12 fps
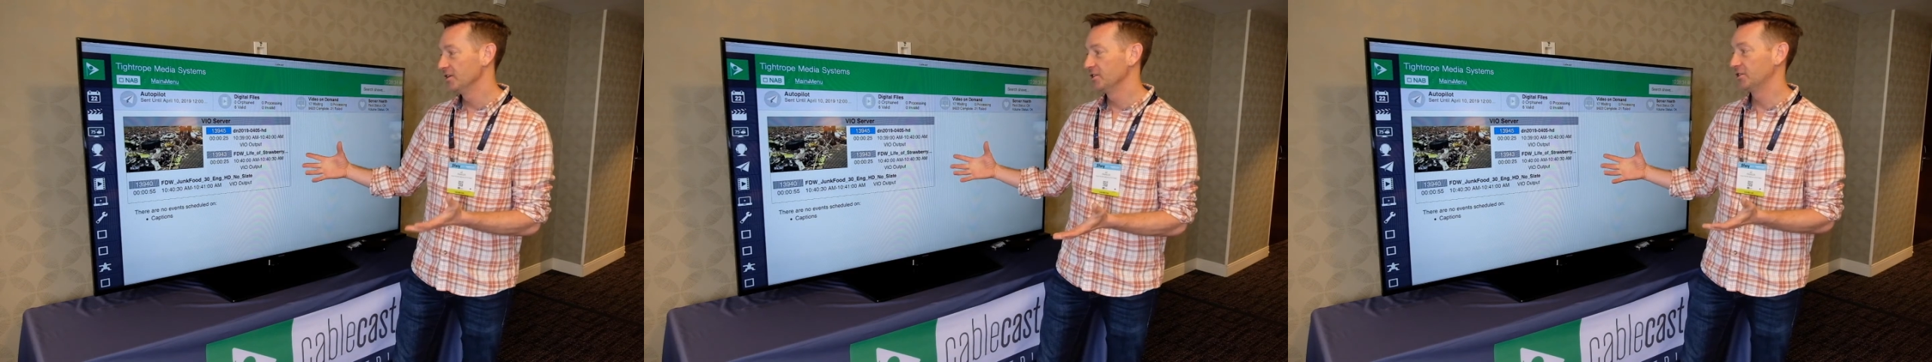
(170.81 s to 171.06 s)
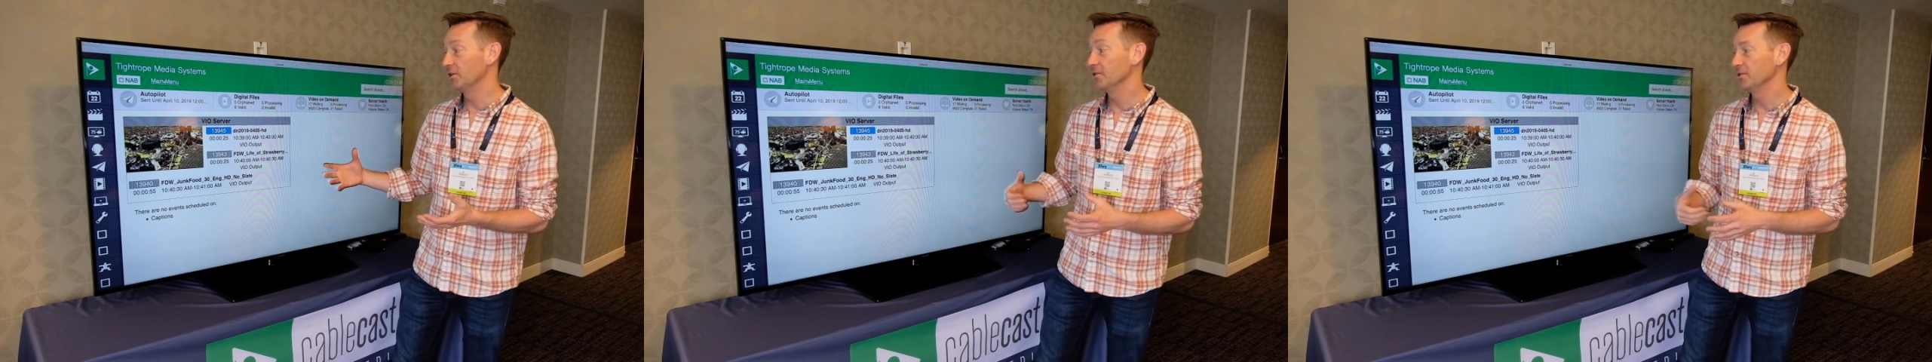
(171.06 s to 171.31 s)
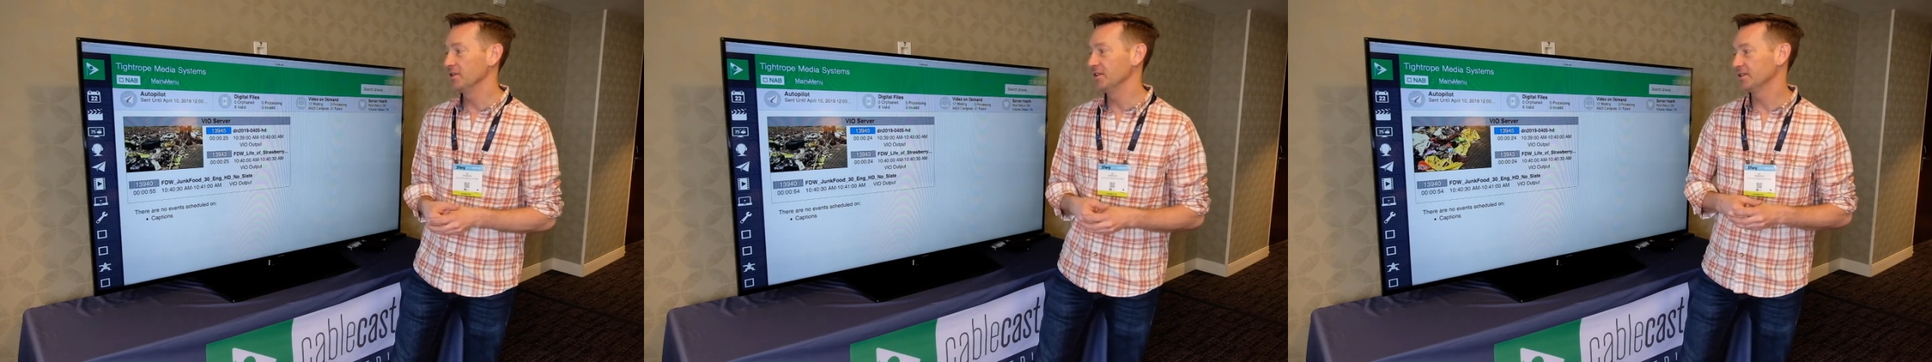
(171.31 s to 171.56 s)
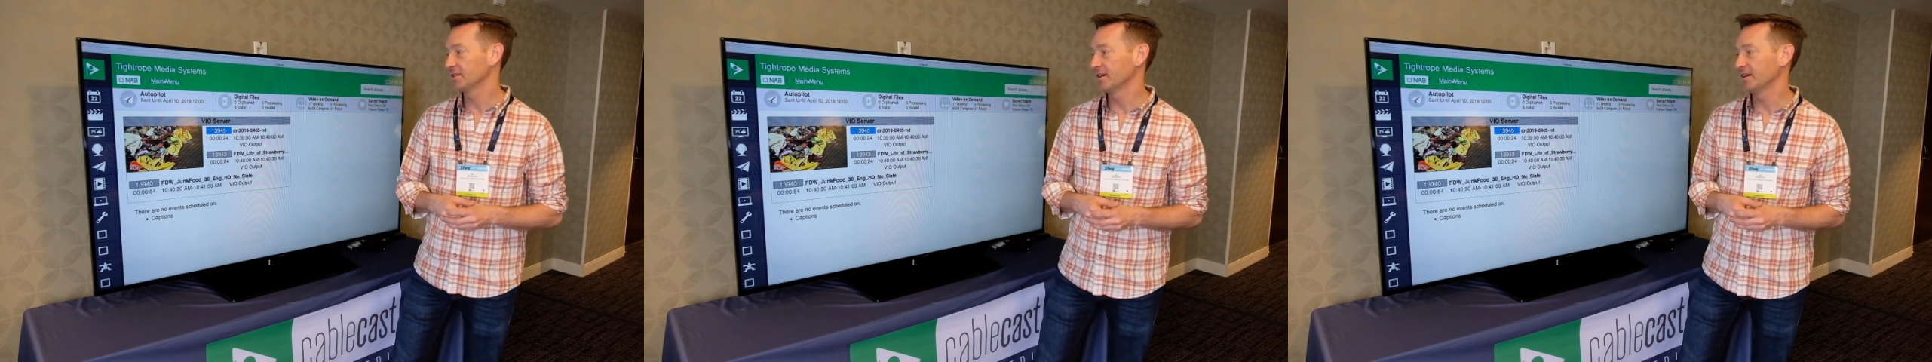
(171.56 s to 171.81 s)
show you
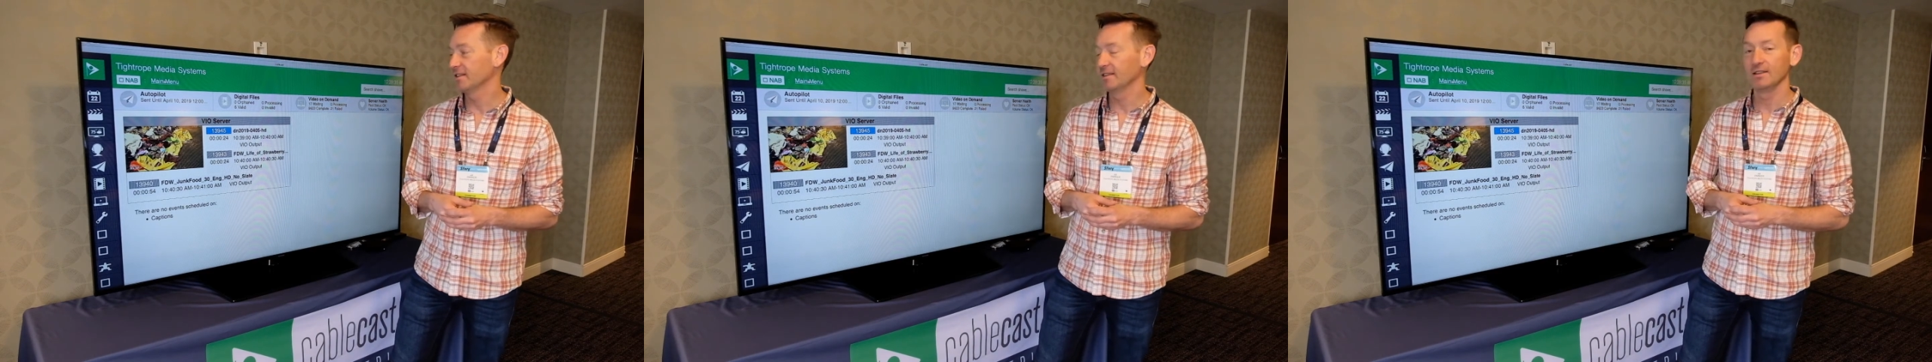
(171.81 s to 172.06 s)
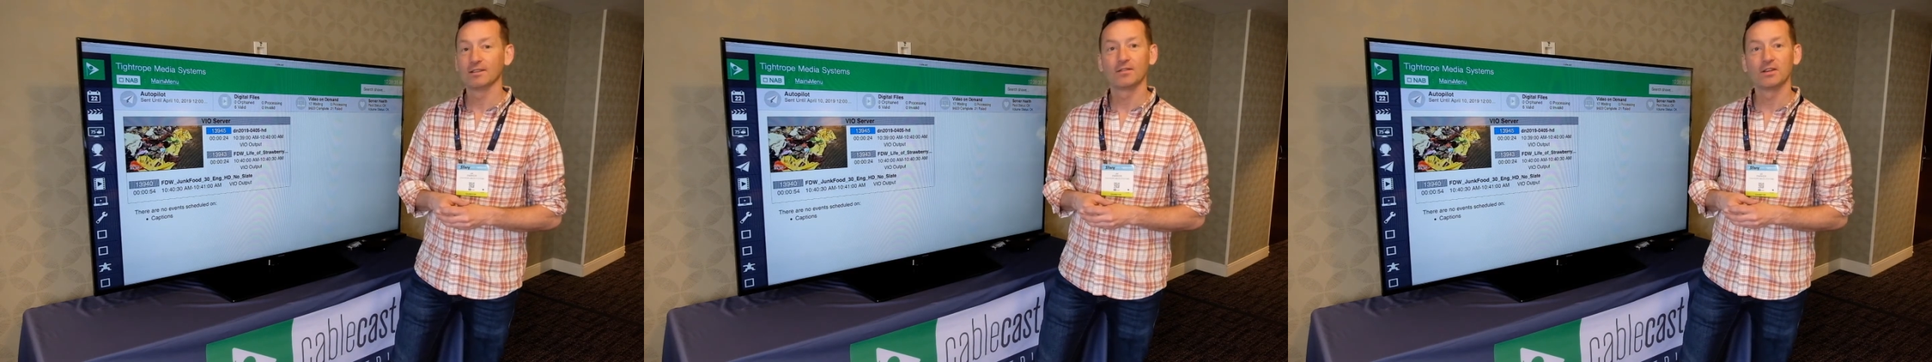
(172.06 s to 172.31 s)
these